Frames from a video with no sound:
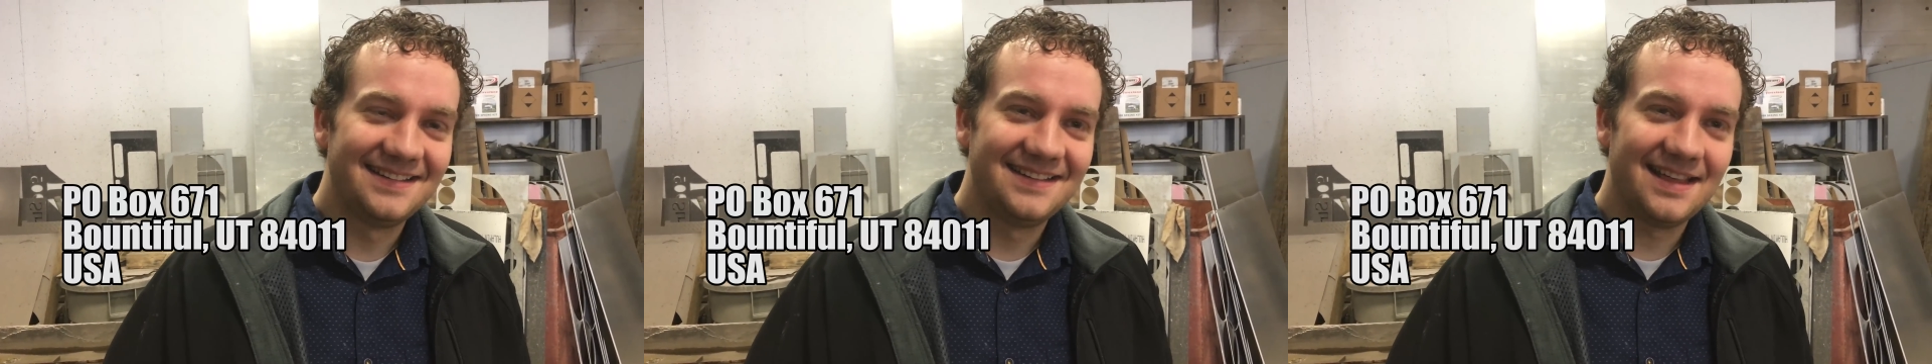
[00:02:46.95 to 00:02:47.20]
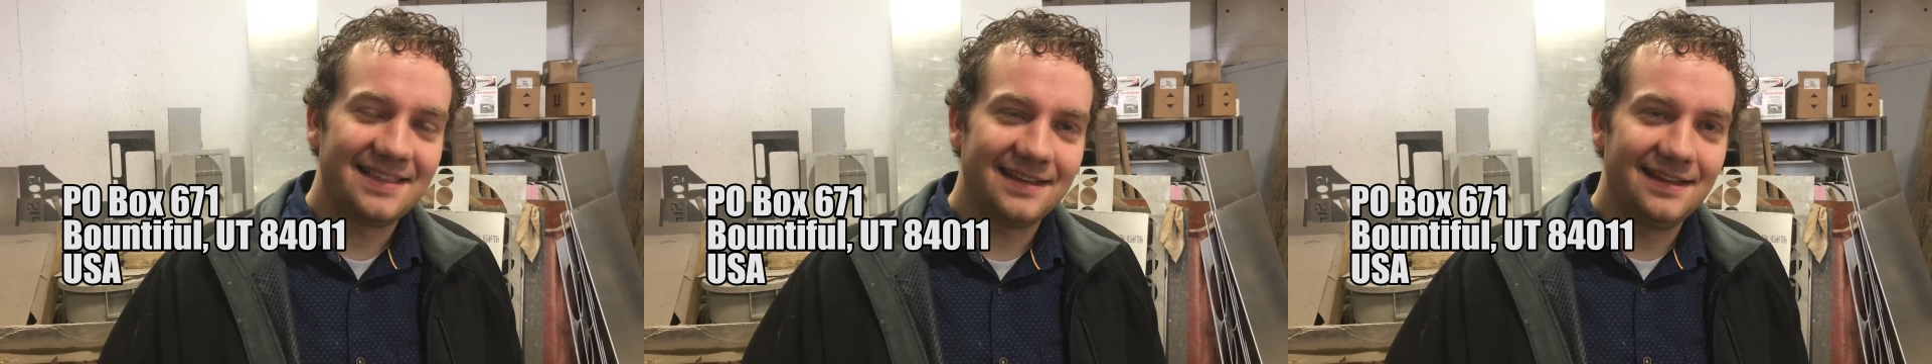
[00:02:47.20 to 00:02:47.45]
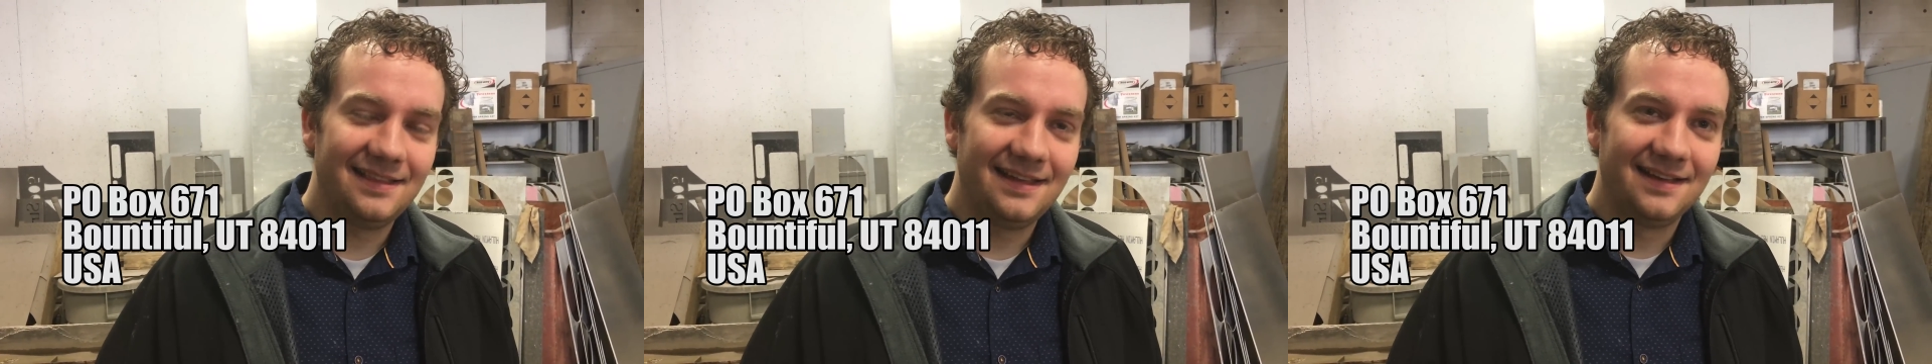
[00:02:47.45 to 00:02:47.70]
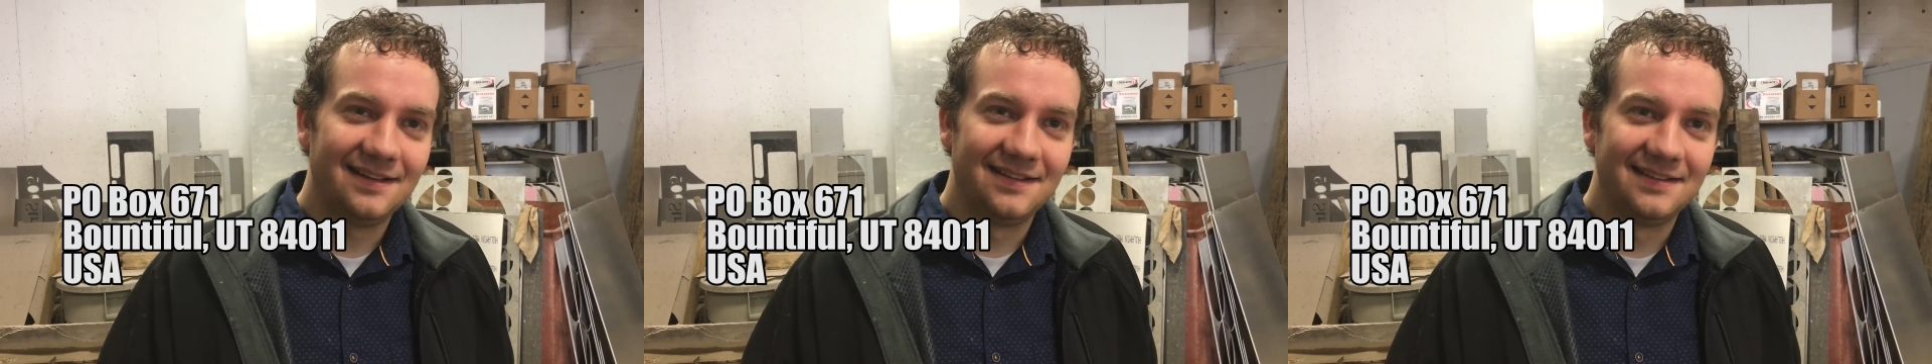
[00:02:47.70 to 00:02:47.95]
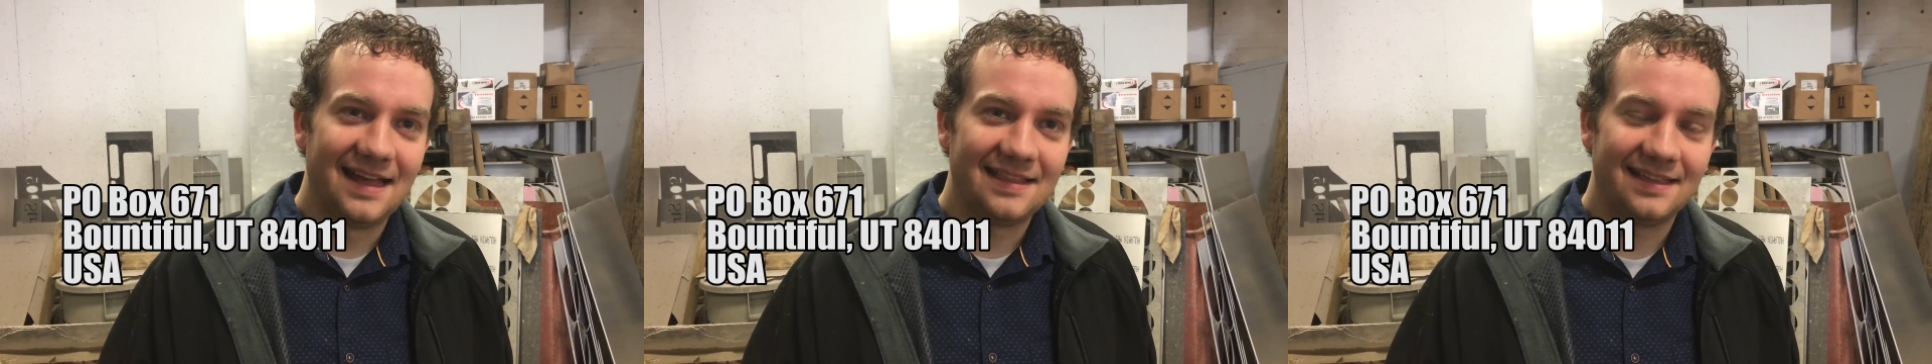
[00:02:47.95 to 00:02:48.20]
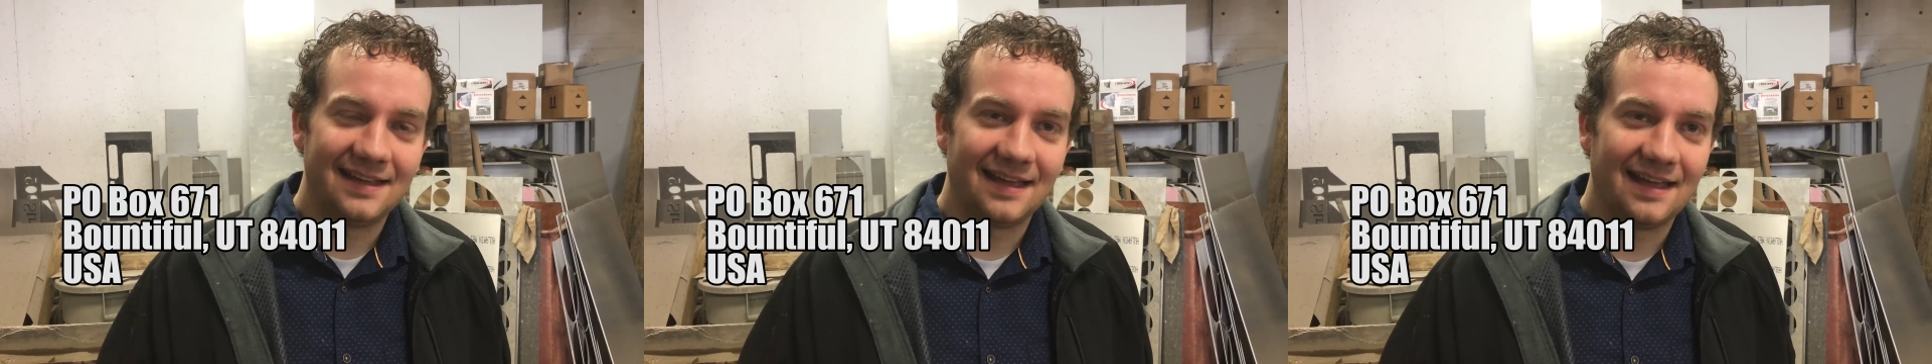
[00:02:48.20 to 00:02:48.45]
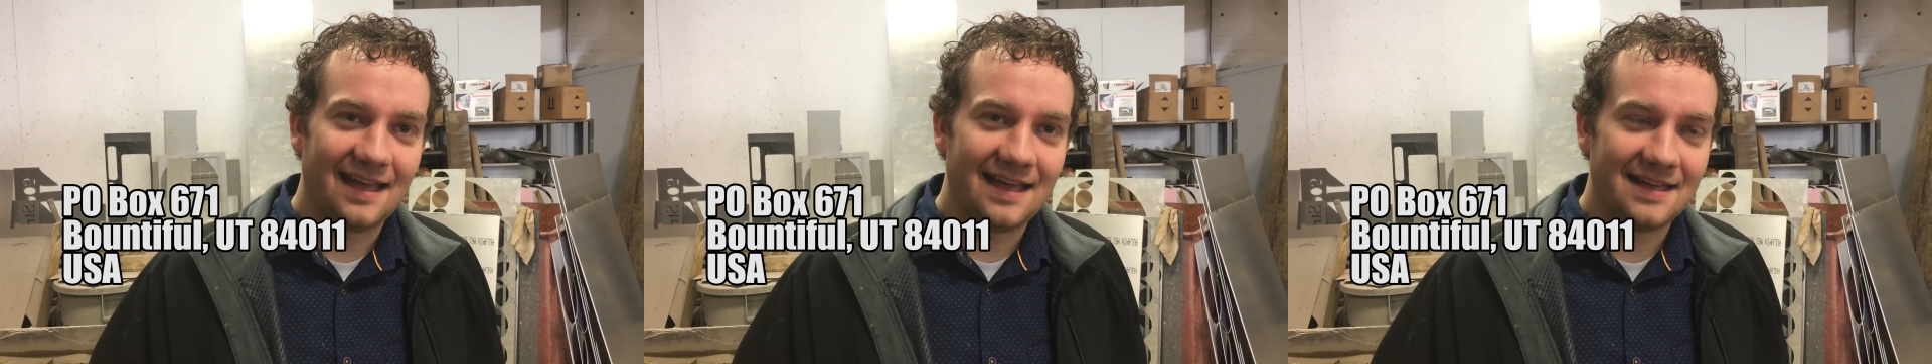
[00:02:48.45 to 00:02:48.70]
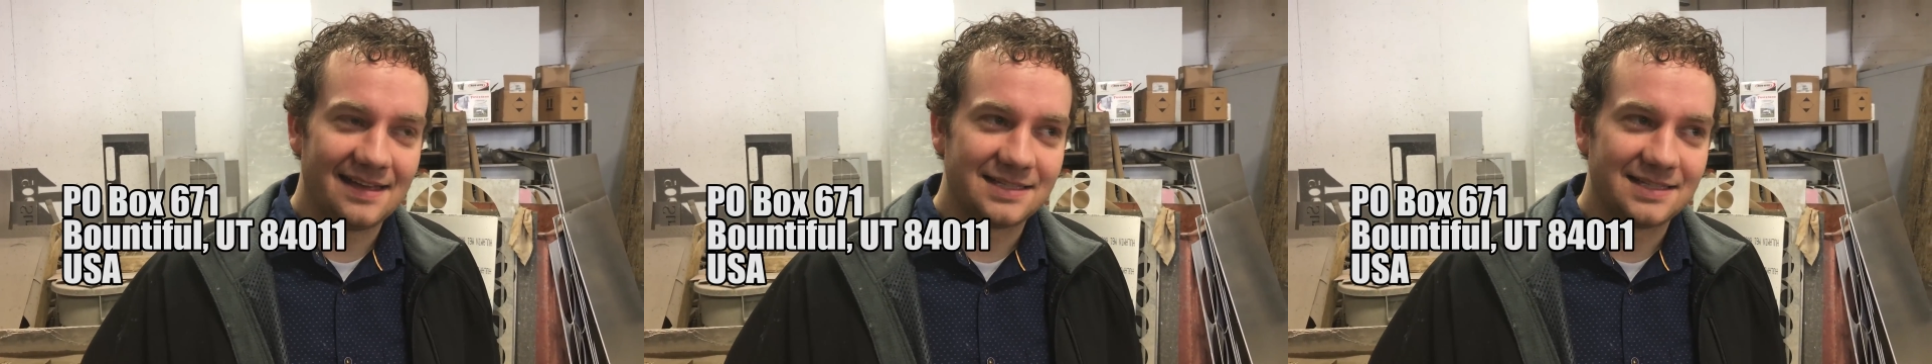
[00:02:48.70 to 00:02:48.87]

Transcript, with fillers: Nothing illegal, nothing uh,